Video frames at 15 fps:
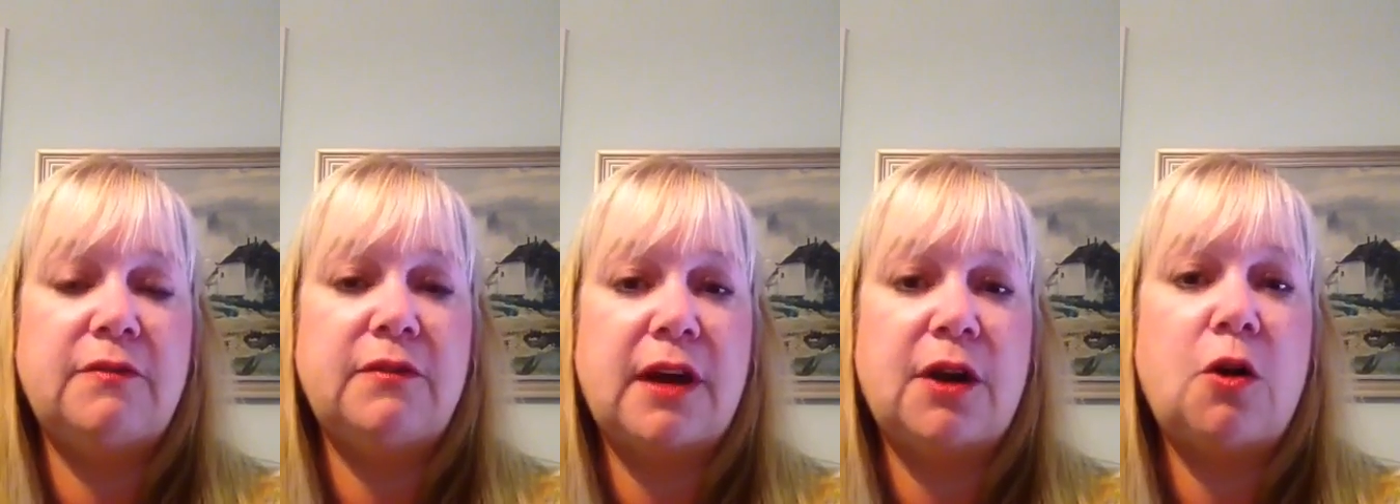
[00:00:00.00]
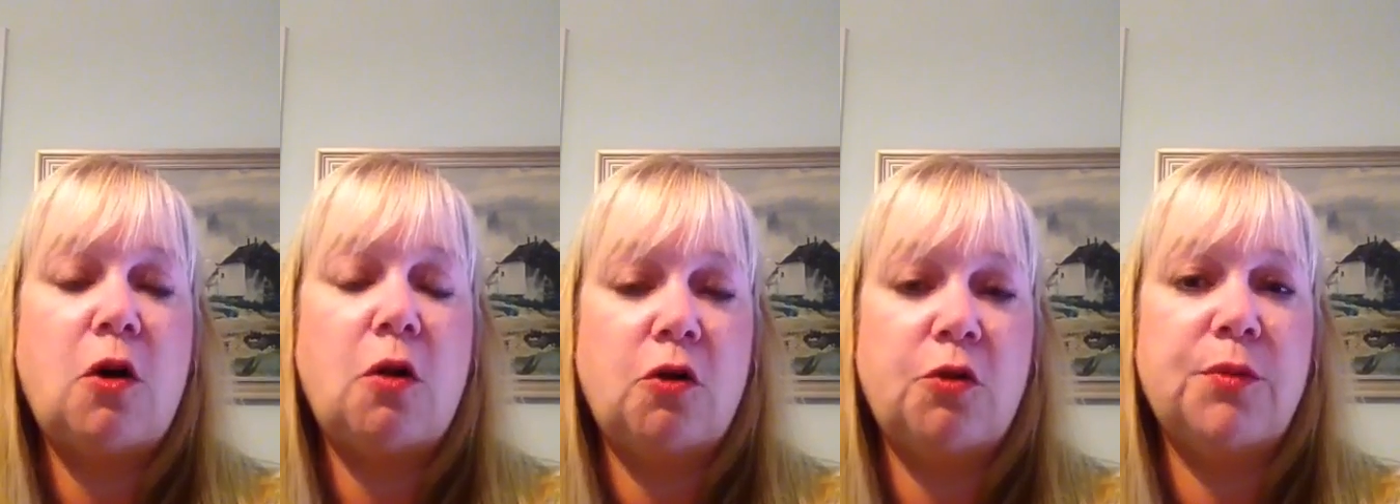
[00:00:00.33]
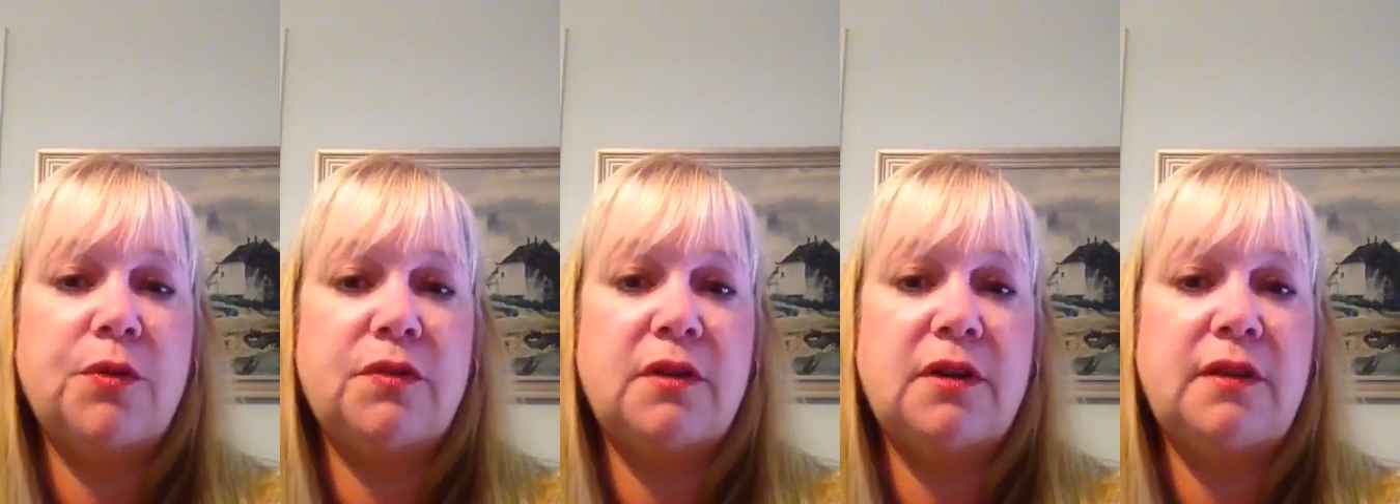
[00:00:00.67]
if not all
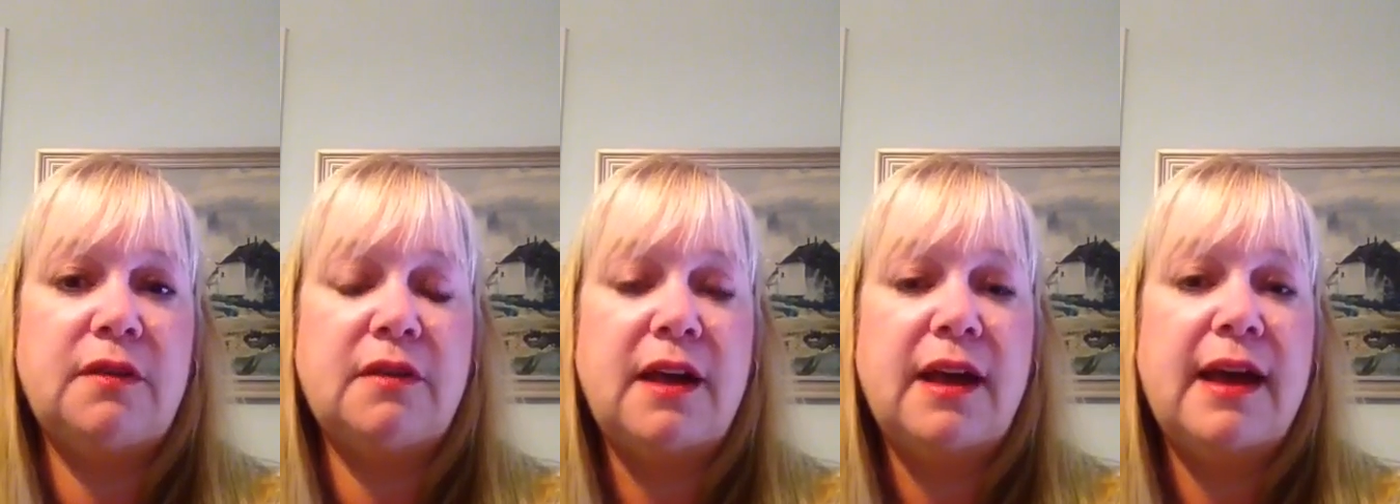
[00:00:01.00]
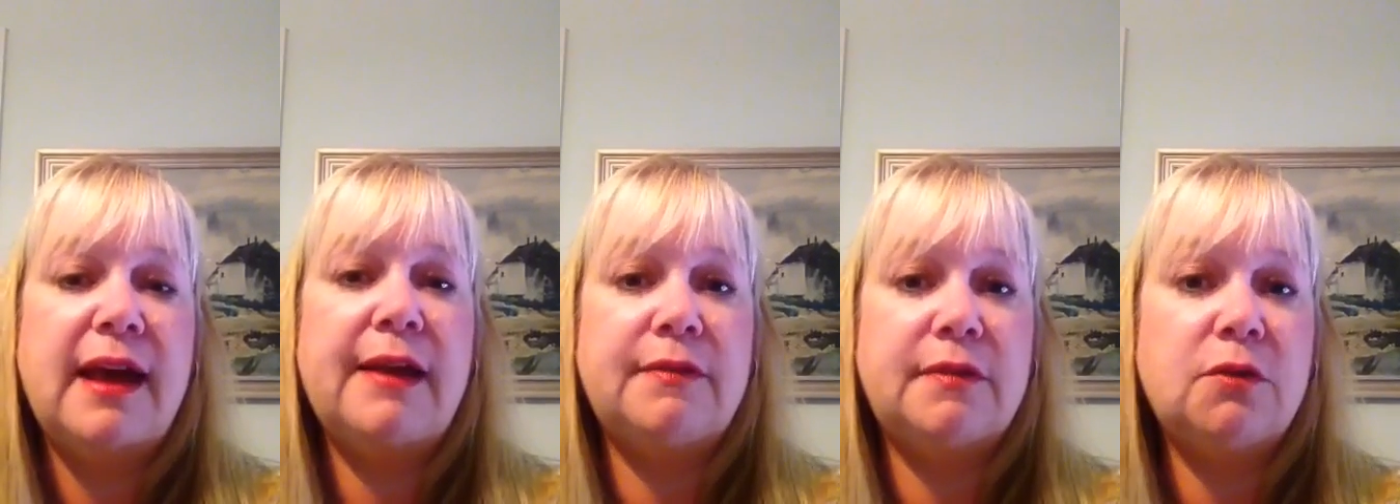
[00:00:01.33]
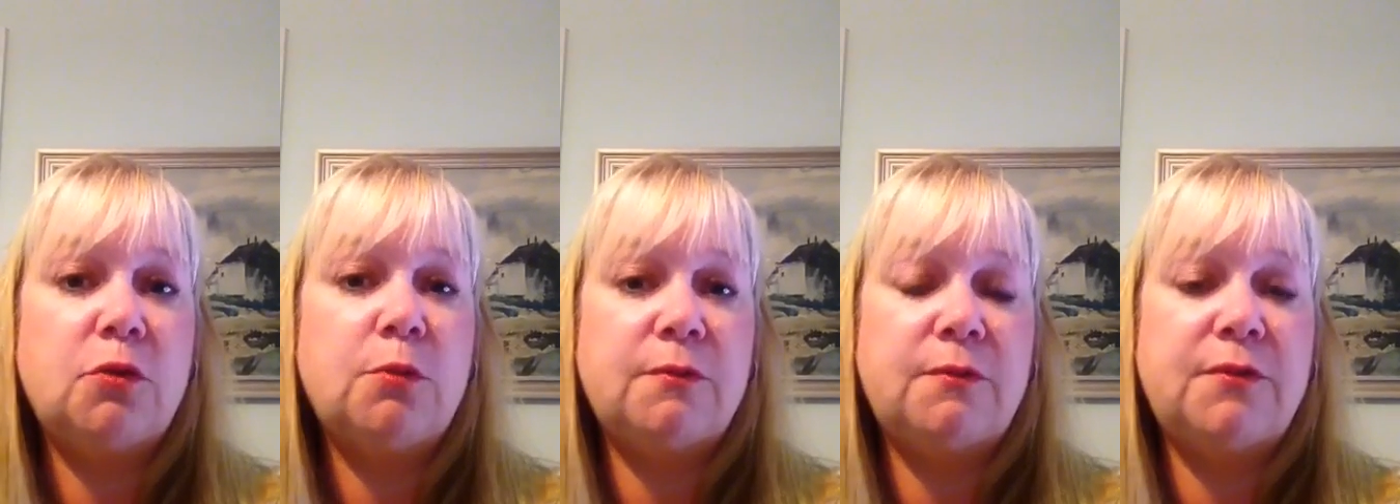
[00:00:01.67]
urban cities, has
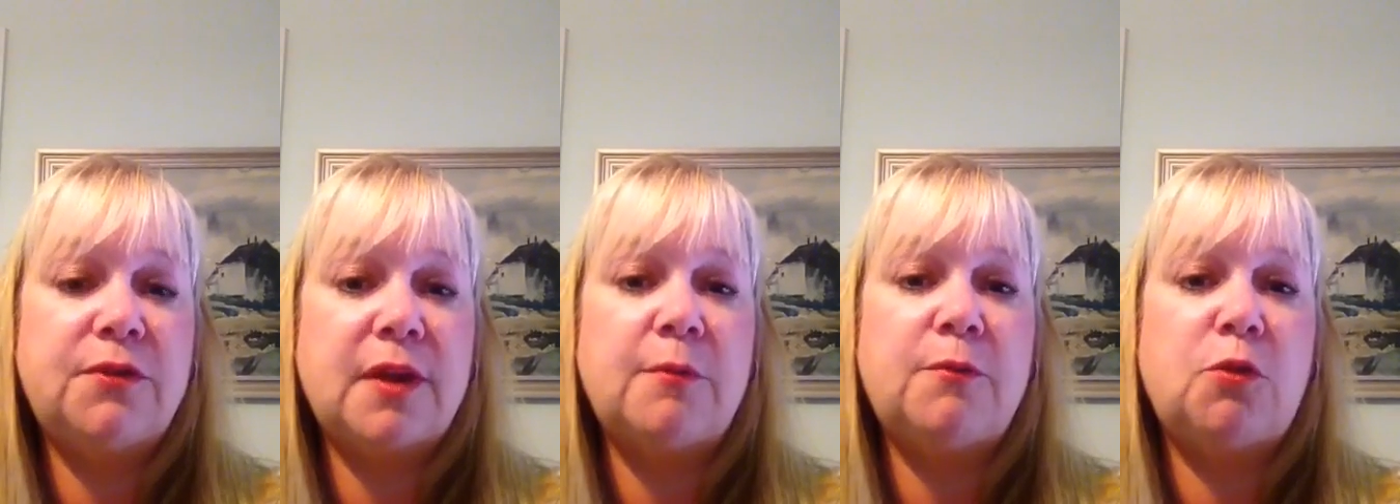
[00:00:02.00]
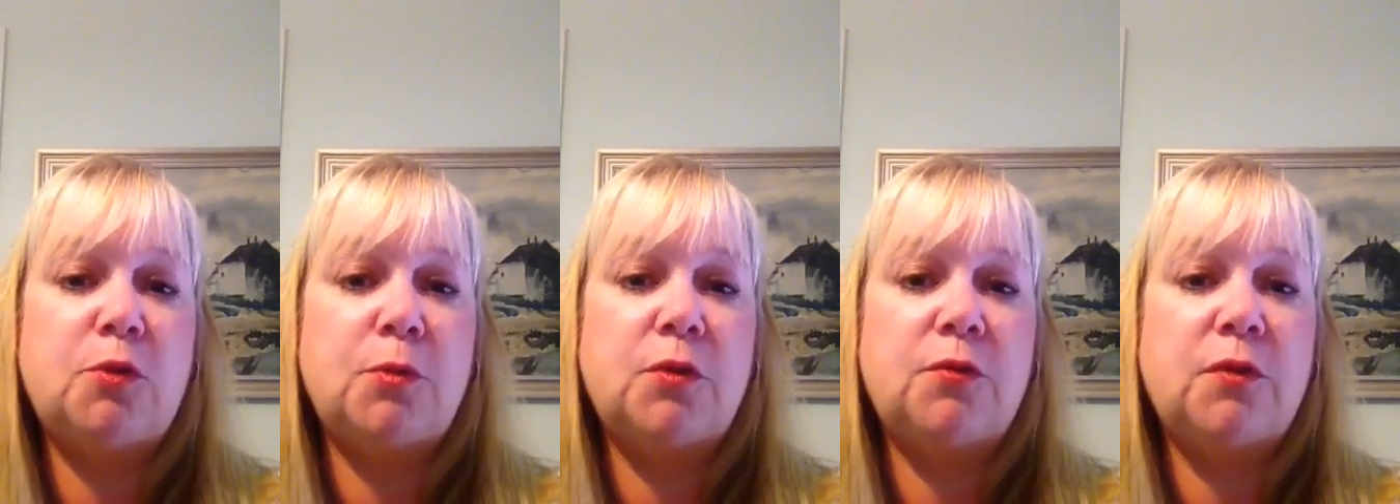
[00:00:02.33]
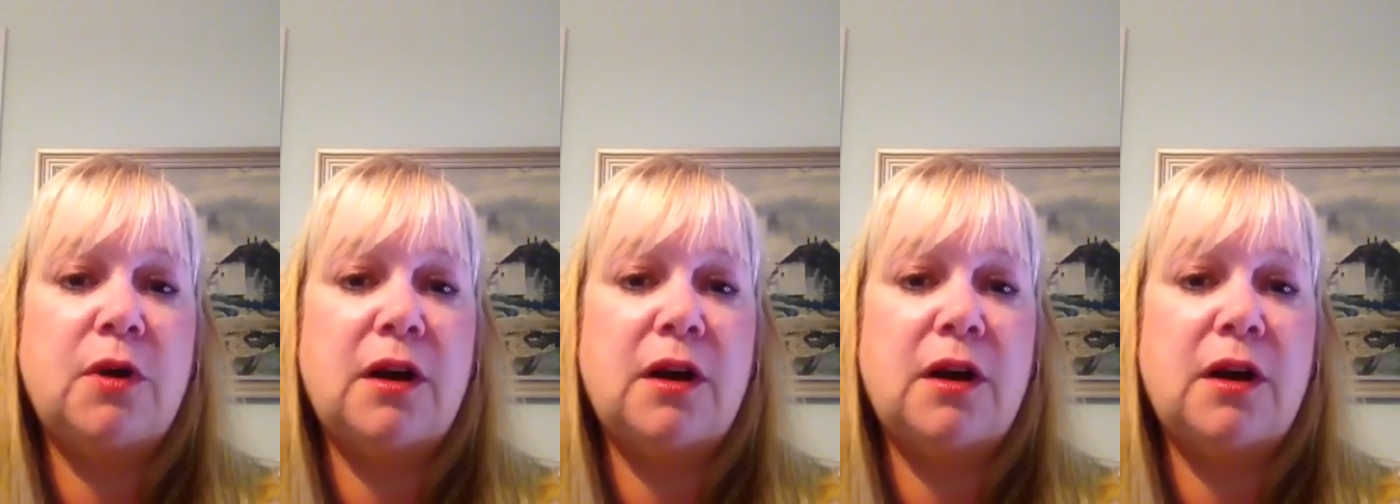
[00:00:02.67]
some form of